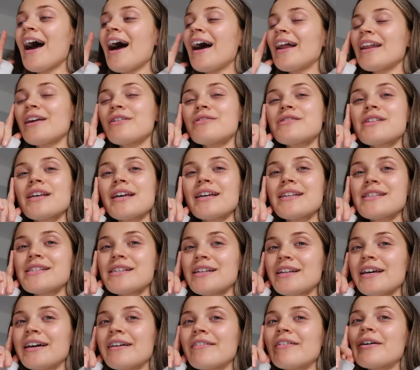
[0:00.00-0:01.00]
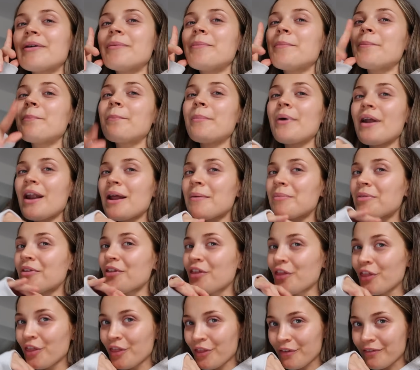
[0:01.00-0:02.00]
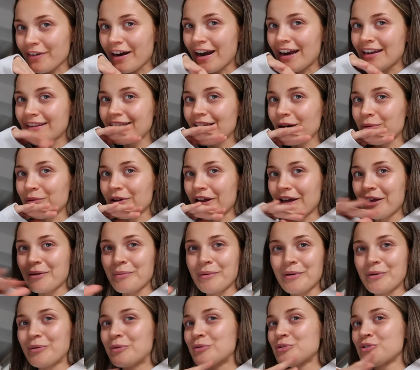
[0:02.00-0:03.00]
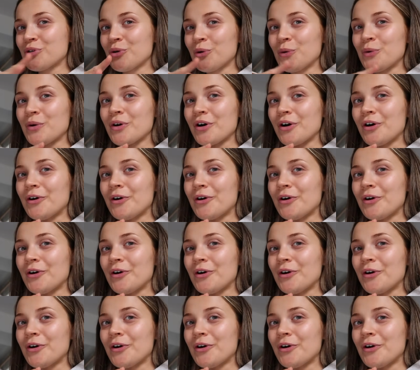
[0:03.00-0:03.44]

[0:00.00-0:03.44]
And he was like, Talia, pull up the thread that like we all talk